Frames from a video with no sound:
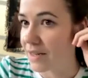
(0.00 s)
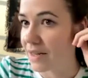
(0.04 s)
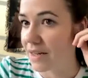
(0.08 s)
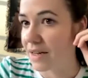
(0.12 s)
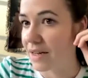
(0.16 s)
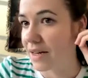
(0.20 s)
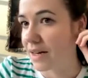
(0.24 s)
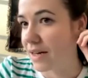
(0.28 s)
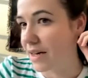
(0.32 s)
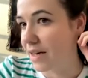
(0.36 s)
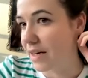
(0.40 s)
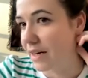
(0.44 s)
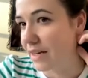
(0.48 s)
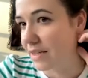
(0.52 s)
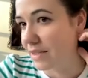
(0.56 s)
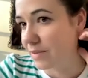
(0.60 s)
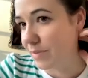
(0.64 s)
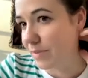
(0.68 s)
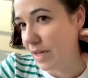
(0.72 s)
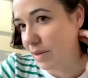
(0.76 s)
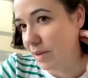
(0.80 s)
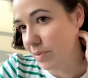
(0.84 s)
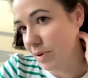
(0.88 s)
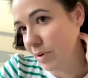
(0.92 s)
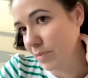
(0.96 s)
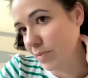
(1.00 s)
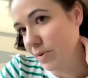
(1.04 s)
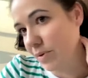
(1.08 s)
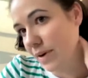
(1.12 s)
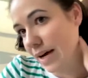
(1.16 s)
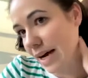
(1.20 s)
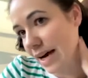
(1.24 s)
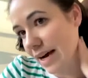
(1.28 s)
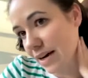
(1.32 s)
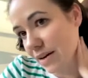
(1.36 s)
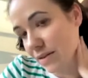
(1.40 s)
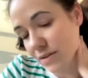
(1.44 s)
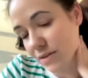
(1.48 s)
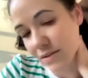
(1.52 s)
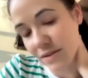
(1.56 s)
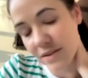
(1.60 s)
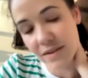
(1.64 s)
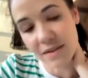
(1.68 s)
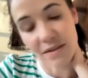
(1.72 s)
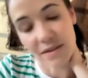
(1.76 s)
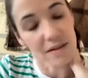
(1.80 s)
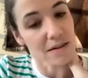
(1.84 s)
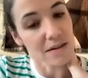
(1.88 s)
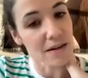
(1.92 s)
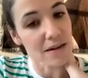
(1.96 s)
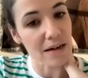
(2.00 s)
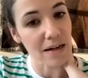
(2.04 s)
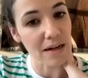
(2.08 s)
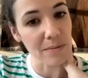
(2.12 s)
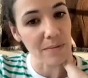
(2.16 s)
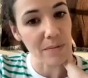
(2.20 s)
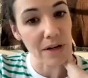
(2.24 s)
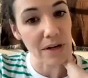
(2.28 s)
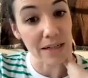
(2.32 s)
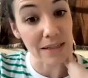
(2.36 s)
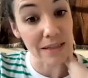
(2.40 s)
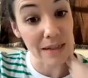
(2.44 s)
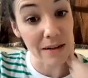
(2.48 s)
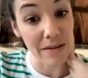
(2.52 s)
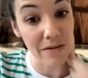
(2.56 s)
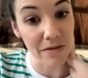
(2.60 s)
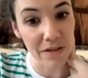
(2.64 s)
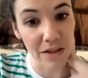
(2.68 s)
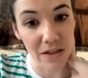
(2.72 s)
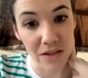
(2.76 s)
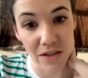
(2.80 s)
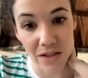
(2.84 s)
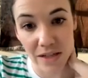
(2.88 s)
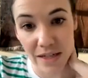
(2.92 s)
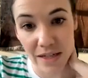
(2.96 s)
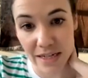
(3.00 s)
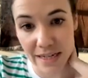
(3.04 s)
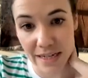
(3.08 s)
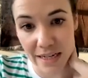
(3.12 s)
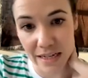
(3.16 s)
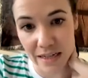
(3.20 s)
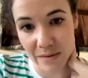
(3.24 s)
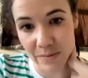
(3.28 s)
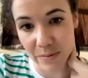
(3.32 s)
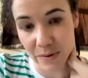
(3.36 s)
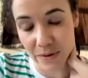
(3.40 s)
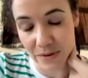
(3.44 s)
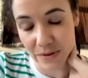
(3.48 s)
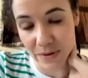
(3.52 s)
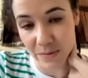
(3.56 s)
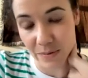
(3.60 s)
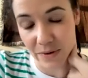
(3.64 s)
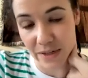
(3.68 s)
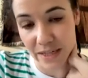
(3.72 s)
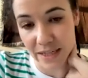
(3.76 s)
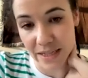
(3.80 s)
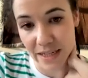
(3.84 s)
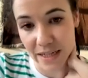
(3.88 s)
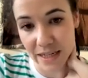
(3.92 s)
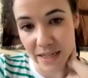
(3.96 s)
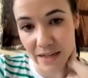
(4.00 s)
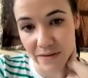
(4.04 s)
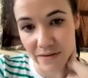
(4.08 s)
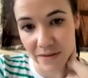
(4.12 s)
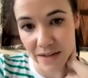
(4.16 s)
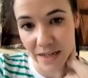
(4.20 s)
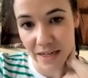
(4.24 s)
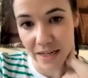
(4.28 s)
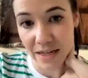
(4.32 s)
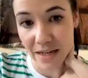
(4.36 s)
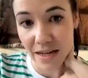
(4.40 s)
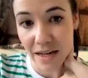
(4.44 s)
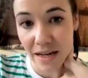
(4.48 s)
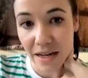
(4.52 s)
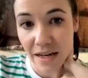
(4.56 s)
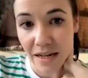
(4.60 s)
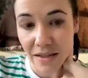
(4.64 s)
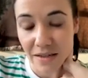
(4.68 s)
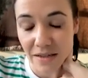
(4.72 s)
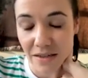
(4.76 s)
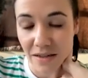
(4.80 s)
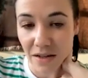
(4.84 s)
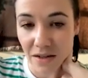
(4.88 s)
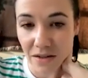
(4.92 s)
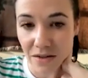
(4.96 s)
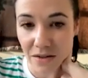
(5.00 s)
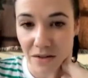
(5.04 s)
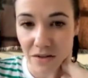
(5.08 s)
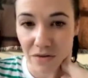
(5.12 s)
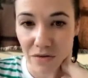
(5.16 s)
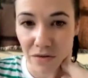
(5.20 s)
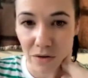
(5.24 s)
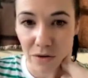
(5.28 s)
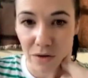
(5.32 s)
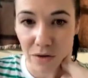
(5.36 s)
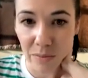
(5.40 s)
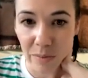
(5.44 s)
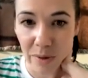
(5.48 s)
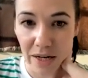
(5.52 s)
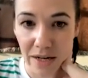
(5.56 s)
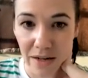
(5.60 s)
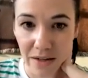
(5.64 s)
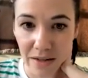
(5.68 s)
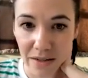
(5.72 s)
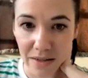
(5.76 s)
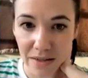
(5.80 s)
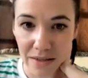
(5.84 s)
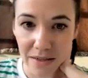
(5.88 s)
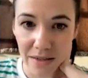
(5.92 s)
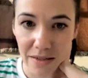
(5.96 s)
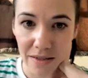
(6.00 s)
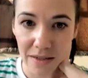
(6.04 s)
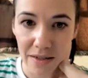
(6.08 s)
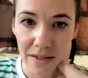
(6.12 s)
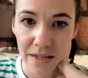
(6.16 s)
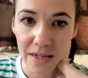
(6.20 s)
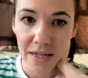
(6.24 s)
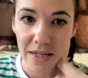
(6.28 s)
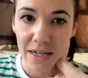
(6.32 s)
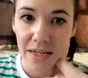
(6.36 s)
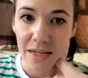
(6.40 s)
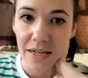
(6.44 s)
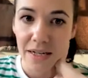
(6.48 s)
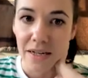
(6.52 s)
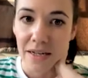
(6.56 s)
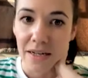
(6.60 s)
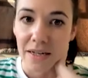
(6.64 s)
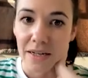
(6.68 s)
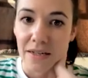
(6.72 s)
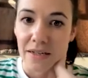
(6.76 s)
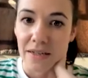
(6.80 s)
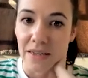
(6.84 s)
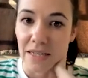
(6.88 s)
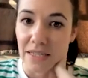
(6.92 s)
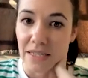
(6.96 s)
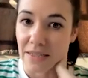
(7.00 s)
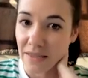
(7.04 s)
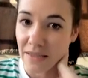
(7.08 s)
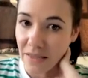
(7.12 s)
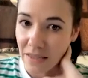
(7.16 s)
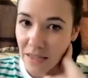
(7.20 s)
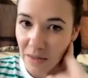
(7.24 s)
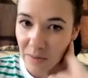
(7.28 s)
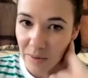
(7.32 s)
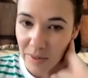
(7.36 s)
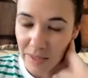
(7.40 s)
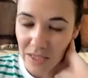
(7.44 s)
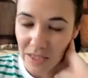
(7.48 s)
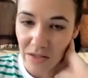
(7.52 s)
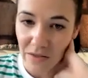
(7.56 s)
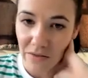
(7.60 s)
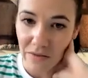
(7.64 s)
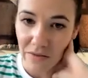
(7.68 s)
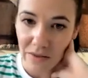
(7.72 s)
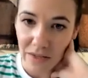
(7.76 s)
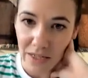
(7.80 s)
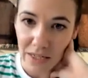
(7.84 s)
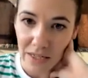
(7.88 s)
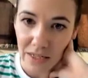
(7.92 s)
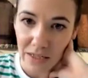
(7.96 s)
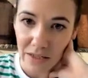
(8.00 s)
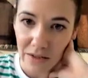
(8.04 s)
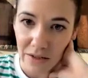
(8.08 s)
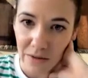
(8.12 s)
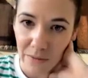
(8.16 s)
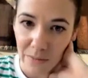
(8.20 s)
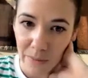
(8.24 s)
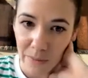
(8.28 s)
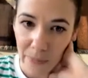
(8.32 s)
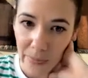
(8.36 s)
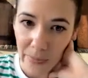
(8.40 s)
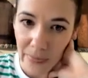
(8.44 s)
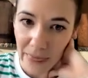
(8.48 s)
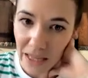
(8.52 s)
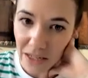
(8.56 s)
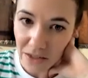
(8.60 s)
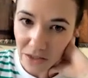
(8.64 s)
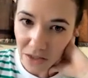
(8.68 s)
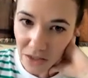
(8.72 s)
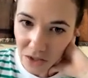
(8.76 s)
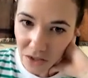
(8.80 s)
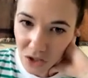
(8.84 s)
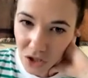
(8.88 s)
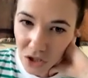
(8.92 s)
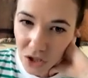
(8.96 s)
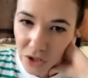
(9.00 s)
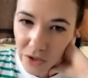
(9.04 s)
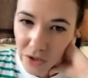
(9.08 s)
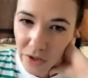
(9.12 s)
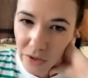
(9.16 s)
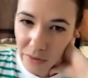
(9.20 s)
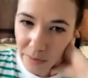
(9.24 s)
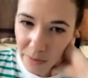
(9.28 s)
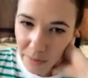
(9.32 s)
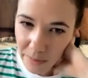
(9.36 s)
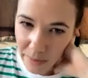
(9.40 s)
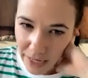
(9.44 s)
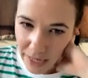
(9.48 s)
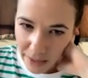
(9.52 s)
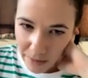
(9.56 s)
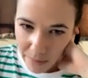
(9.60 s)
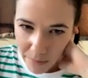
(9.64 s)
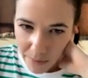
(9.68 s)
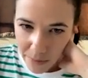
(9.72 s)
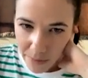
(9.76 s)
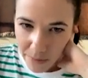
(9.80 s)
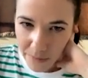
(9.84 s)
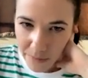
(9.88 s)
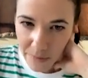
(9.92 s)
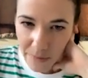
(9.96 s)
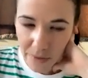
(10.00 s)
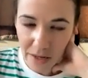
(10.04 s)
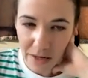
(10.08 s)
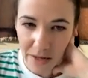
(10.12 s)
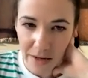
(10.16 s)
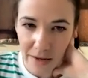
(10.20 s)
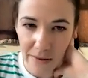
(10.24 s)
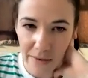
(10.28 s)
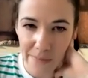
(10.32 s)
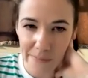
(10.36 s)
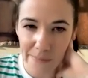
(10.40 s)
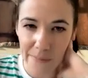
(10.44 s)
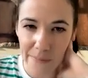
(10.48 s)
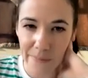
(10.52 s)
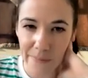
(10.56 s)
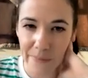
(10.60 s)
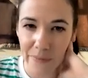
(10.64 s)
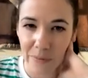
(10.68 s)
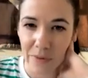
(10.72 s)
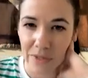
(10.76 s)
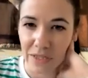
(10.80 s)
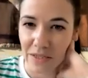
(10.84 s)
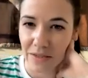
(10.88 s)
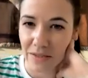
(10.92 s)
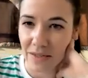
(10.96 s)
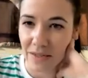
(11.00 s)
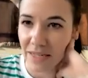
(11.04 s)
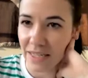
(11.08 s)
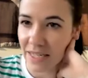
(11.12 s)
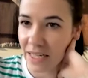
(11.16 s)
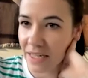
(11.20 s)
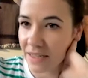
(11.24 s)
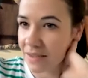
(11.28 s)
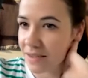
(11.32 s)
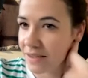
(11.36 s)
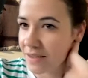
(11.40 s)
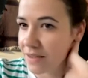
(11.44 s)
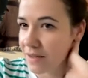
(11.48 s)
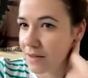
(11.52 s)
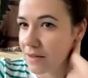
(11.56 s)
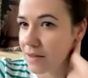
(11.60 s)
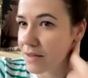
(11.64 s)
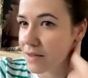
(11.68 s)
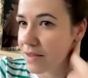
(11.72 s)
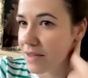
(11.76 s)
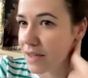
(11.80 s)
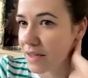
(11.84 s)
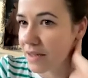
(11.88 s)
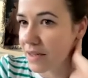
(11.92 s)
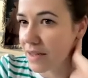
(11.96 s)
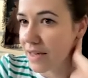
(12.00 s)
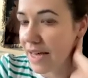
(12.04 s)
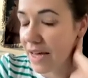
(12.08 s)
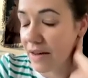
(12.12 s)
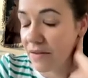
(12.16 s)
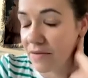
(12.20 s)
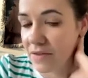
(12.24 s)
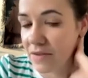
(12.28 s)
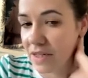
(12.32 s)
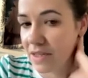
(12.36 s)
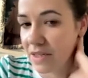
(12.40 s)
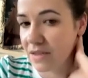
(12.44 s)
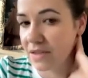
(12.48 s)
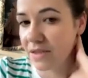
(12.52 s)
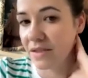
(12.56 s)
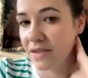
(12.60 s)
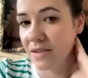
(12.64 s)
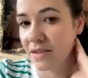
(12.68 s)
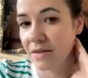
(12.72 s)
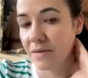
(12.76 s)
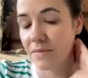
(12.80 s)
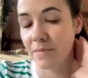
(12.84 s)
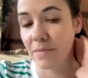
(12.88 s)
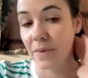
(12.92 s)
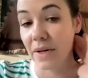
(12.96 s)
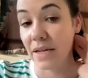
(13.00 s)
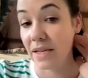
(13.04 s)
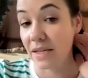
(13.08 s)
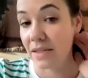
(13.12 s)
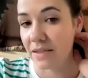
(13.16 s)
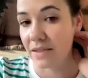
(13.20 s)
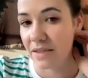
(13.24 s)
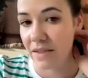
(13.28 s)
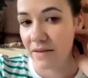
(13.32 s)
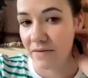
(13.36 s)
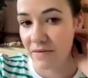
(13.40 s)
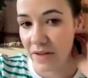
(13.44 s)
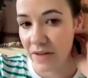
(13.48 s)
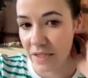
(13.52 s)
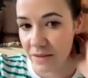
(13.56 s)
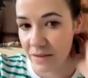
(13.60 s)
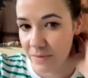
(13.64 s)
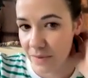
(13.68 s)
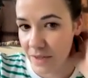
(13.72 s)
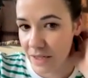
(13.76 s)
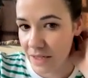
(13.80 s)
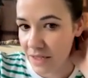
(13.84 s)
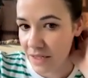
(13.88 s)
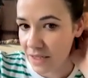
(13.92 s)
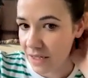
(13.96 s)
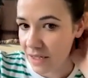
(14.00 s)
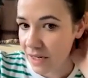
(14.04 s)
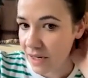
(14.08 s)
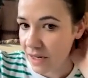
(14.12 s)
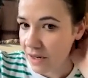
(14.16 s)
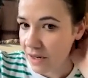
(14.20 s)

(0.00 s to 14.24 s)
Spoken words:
as many people out as efficiently as possible in the evening starts to fall apart. This is an image of the London Tube map, which is, I guess, the heaviest, biggest investment